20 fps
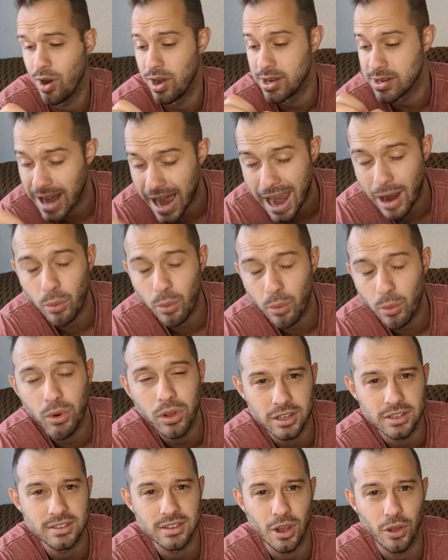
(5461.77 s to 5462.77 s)
and you are not
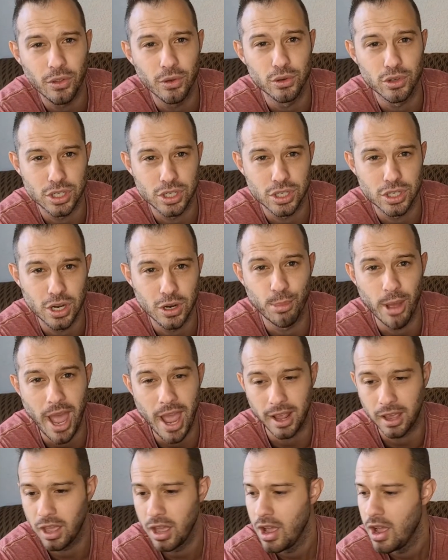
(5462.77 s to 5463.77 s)
willing to sell those shares
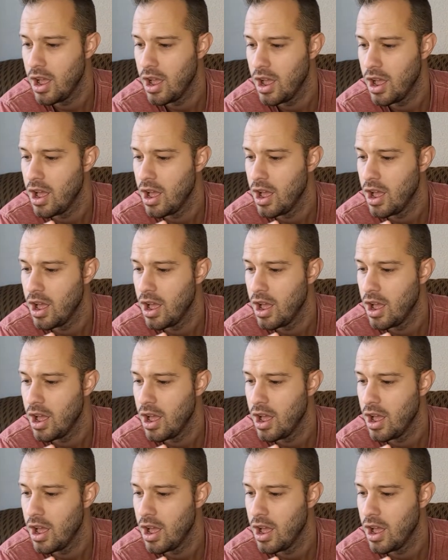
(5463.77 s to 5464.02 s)
back.